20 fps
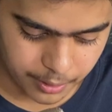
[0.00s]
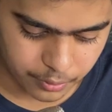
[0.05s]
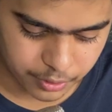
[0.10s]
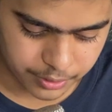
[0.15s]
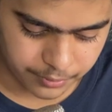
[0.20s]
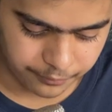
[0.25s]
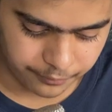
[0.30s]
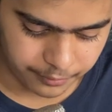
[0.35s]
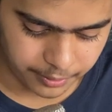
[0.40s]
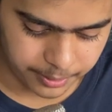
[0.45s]

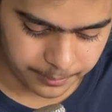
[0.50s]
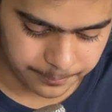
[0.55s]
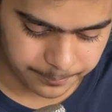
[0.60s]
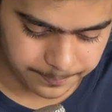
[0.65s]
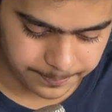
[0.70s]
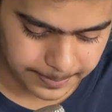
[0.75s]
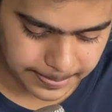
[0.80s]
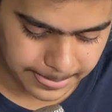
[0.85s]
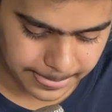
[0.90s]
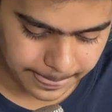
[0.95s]
tuition fee.
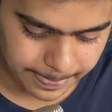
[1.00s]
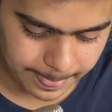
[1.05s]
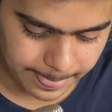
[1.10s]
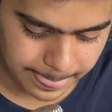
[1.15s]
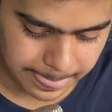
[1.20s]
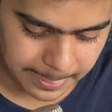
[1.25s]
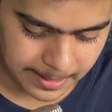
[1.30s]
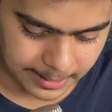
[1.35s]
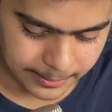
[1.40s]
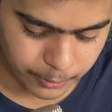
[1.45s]

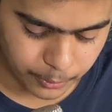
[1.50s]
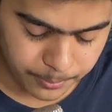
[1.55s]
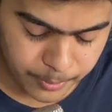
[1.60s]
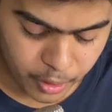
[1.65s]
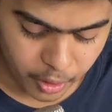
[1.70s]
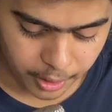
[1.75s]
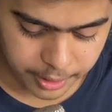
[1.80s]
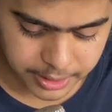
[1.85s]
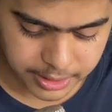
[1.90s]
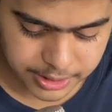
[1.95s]
And to
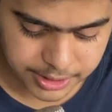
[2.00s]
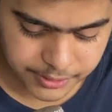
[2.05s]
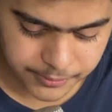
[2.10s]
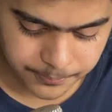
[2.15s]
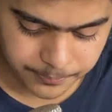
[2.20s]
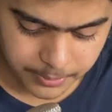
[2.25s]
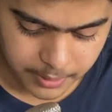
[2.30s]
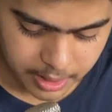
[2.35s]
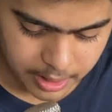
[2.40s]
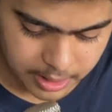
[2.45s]
be honest,
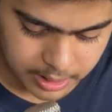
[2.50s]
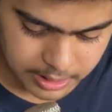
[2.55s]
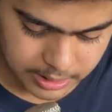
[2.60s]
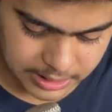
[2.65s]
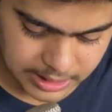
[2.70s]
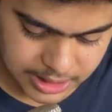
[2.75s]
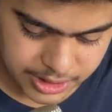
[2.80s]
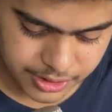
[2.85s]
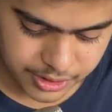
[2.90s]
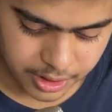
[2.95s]

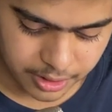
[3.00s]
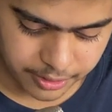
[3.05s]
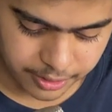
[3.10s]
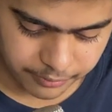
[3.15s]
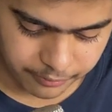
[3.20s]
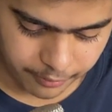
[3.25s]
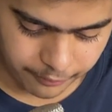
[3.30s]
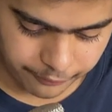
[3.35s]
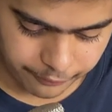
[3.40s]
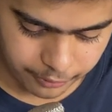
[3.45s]
these
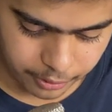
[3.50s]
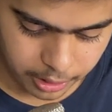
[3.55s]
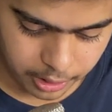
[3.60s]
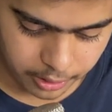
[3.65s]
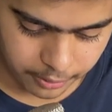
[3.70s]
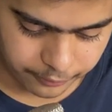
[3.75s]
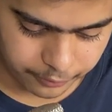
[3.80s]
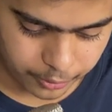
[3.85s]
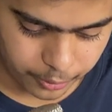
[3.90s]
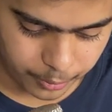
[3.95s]
children were
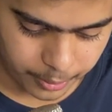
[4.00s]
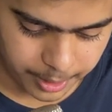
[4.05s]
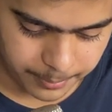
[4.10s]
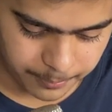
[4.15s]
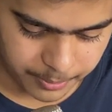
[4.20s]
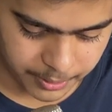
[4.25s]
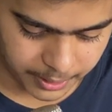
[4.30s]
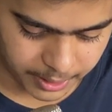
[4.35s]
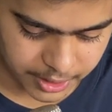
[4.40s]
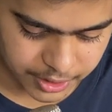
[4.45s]
full of
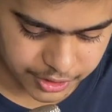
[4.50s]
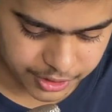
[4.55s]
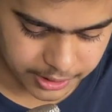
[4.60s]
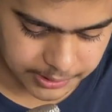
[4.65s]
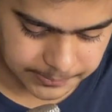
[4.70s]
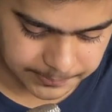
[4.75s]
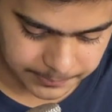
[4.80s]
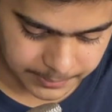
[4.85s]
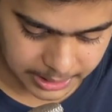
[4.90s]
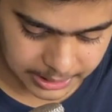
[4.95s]
growing
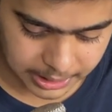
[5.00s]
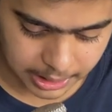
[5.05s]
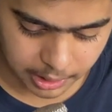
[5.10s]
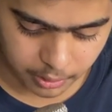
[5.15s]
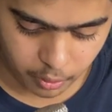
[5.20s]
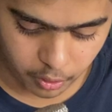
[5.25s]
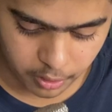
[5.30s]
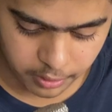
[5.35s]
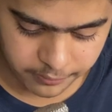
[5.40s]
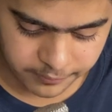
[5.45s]
potential, and I
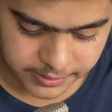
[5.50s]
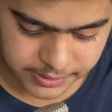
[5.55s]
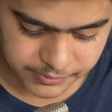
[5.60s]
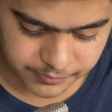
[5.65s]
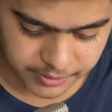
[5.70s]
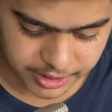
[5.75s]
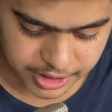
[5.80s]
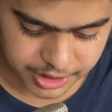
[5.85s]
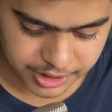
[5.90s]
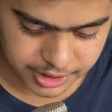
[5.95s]
always
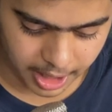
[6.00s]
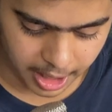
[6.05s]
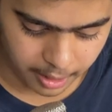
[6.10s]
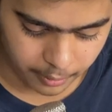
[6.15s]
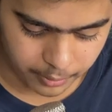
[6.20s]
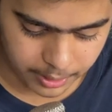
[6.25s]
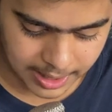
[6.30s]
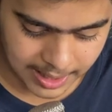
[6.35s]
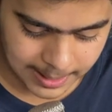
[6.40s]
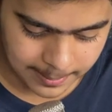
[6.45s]
wish I
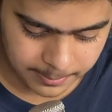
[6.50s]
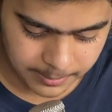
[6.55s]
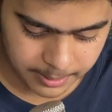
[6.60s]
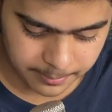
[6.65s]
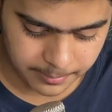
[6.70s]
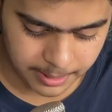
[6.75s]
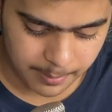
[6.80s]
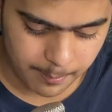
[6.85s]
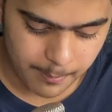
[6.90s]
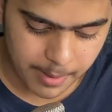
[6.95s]
could help
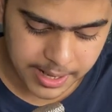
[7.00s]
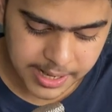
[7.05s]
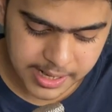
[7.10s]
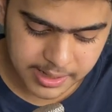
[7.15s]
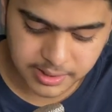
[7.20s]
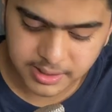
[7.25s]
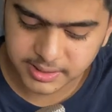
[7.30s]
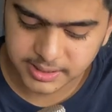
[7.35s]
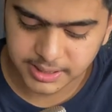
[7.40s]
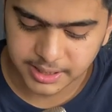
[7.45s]
them and many
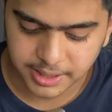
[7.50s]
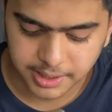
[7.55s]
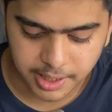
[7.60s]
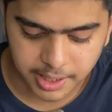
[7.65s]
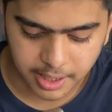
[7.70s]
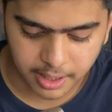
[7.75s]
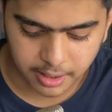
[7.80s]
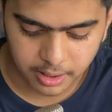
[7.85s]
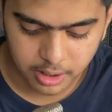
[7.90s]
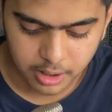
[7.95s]
others in
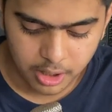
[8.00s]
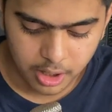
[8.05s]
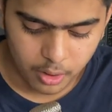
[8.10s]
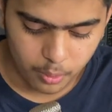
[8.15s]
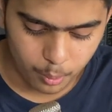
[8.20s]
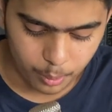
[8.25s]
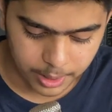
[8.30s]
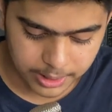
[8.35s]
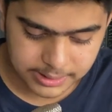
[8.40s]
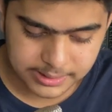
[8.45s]
India
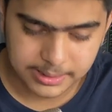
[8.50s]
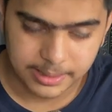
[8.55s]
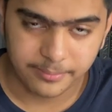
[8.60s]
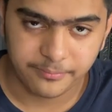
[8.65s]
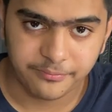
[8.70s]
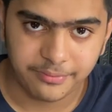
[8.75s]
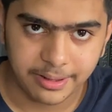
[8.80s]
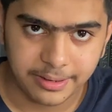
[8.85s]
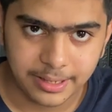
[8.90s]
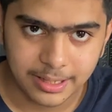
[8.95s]
once
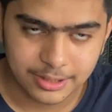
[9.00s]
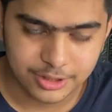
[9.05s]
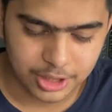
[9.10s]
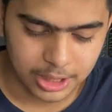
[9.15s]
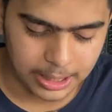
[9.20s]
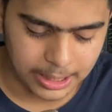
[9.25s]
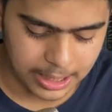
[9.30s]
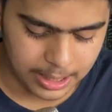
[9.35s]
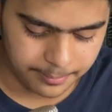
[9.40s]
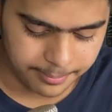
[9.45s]
I'm
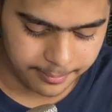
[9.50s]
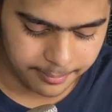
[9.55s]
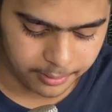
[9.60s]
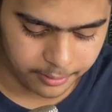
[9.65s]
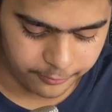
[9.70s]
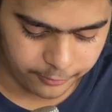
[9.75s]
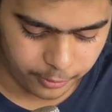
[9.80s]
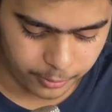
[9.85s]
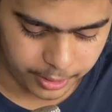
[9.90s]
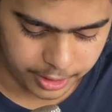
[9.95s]
financially
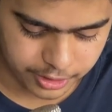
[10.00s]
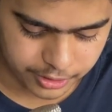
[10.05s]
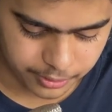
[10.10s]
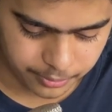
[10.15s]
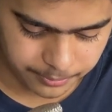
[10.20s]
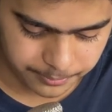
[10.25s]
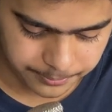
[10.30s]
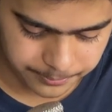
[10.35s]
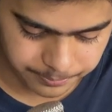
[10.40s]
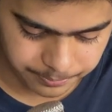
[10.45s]
capable of doing so.